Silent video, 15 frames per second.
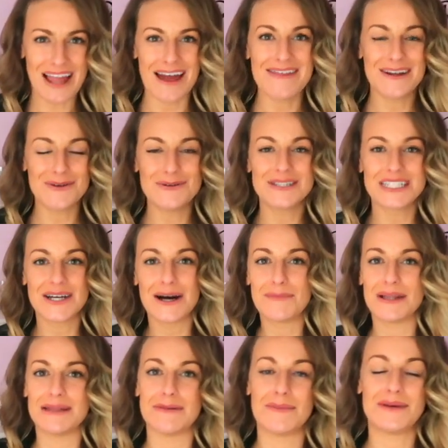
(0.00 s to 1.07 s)
and then also i'll
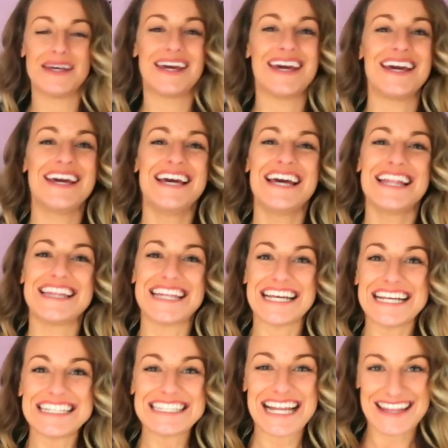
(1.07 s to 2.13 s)
put them up here
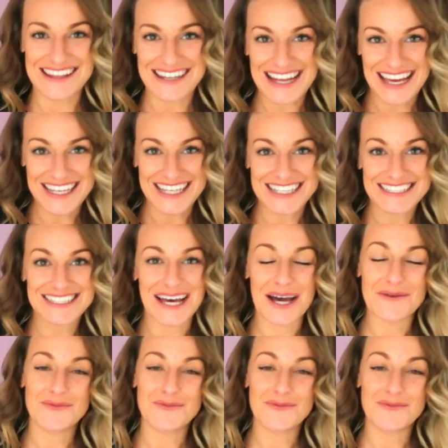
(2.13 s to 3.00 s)
these leather leggings that